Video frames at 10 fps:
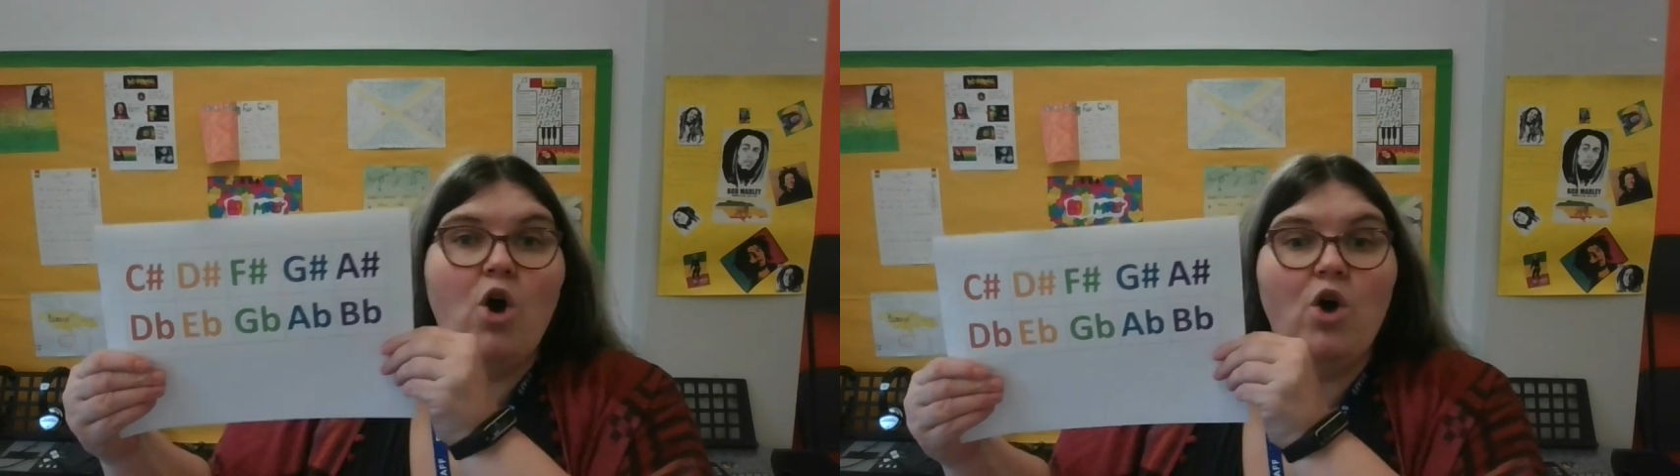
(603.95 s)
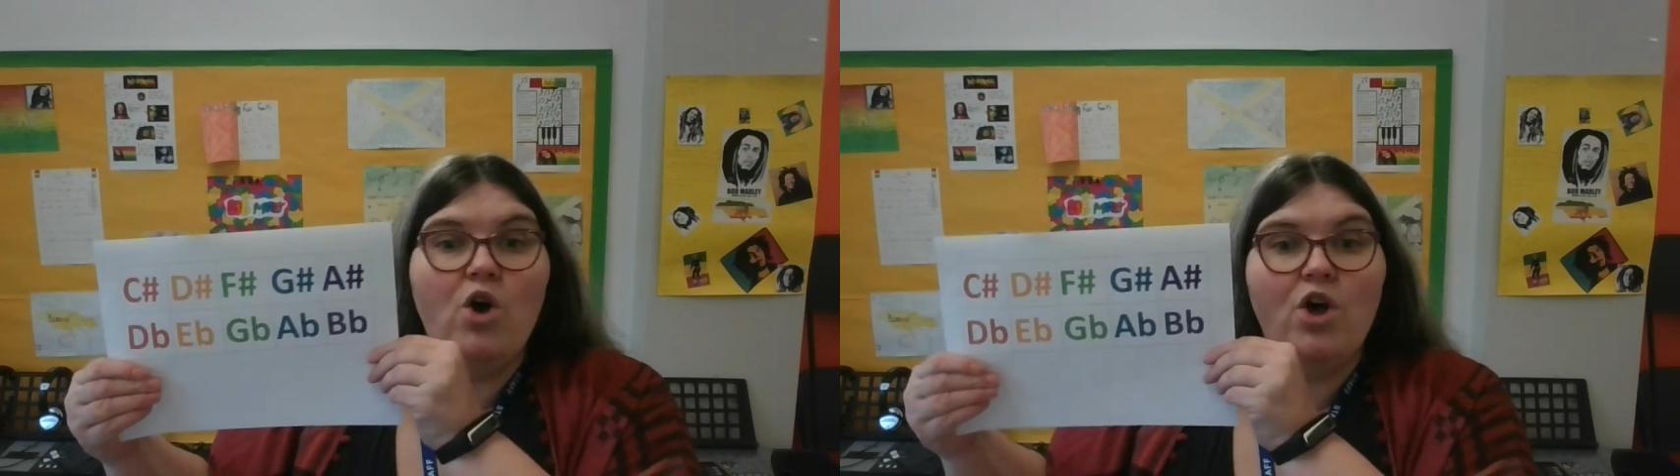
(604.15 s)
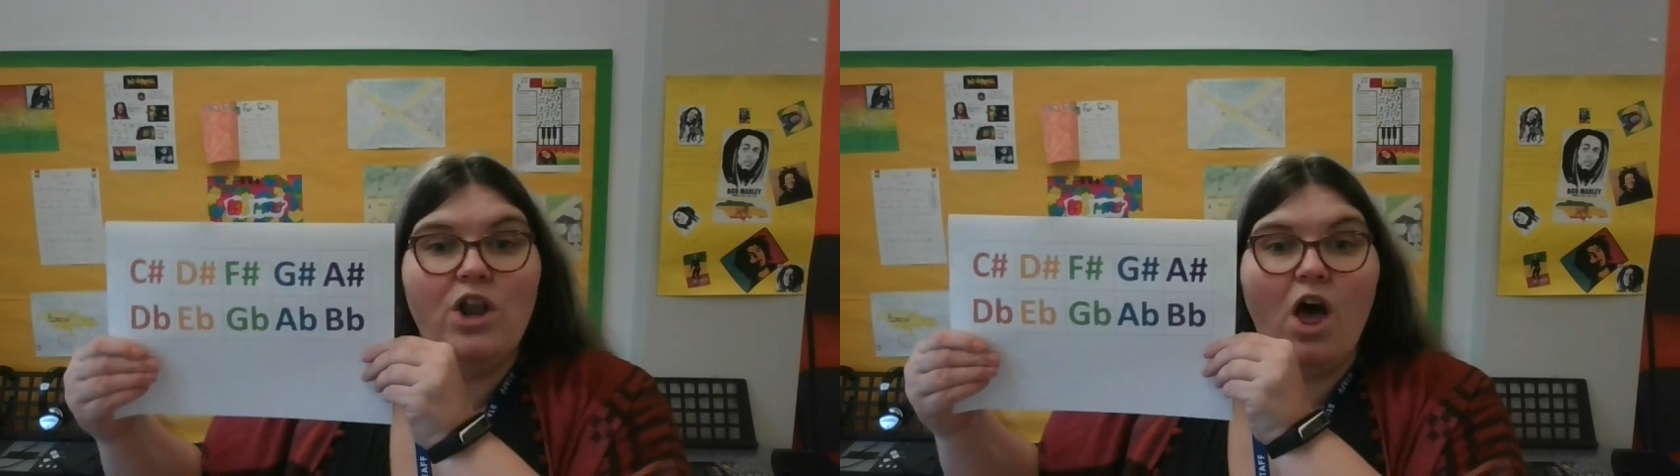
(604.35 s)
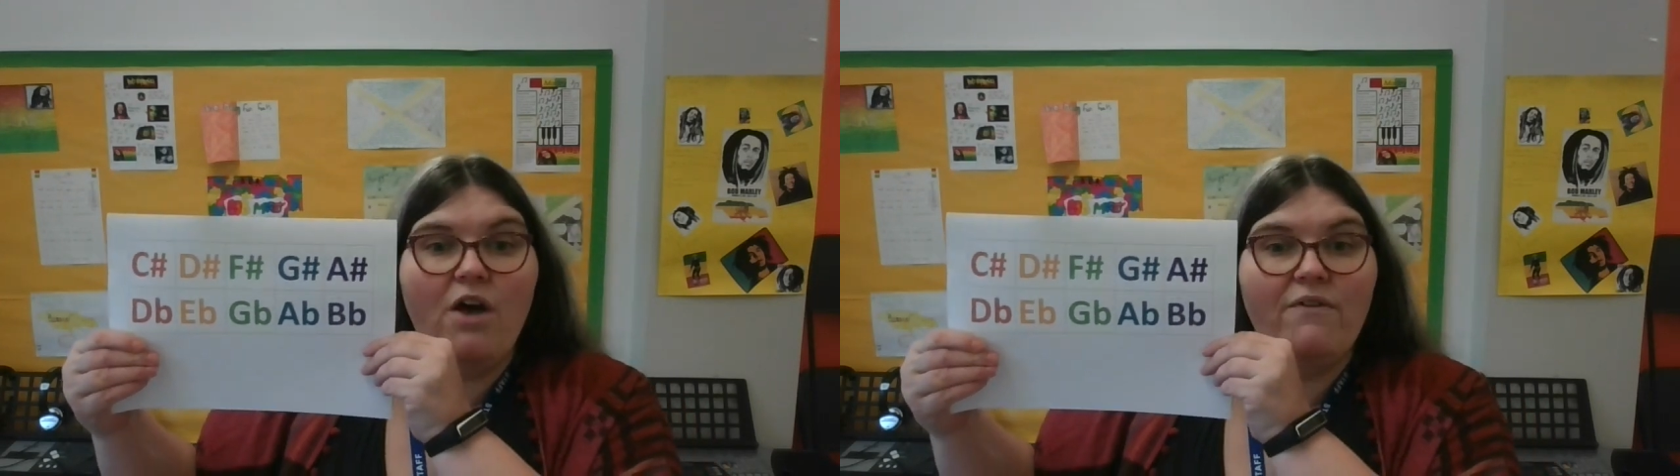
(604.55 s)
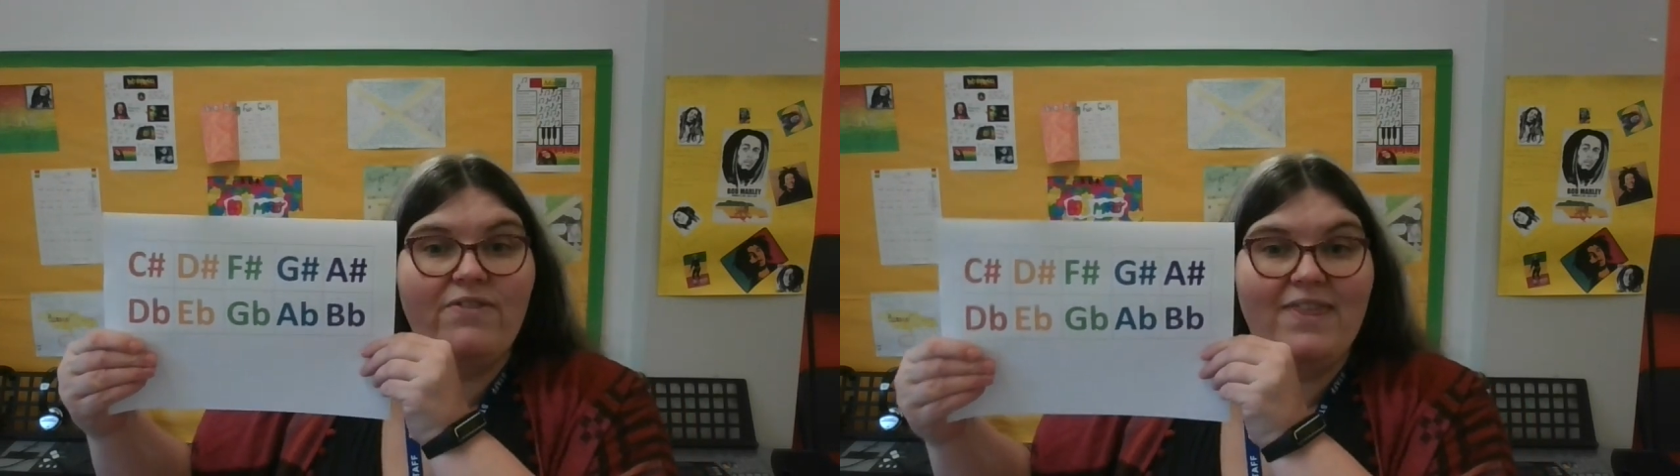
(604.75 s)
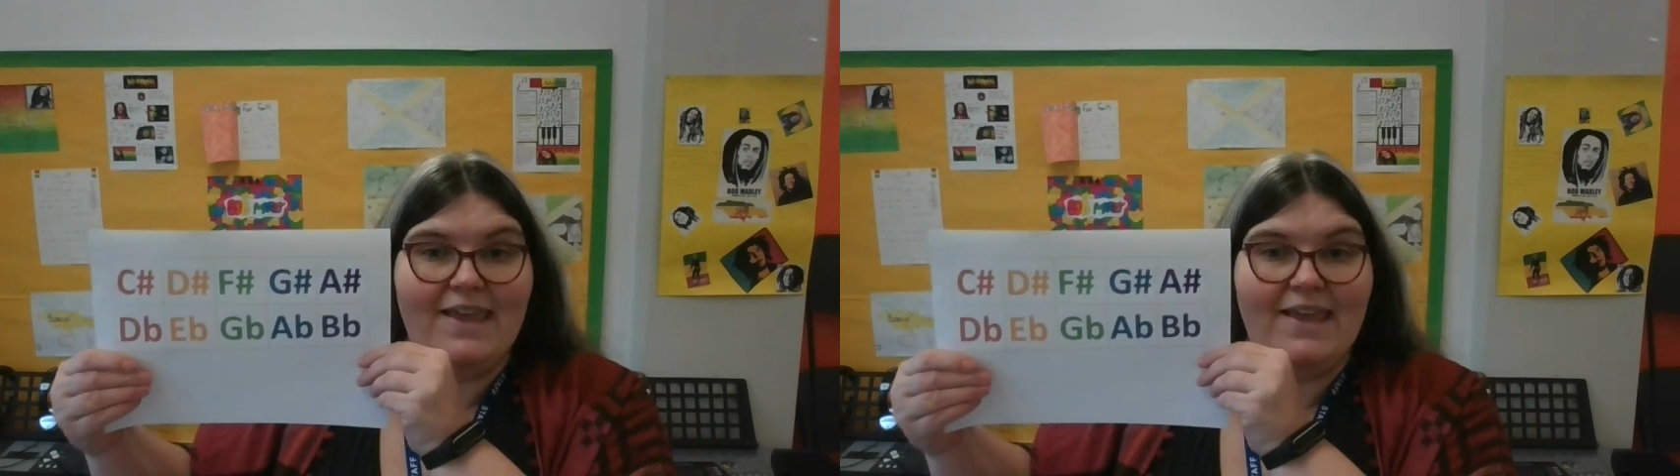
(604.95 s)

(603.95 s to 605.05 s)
All of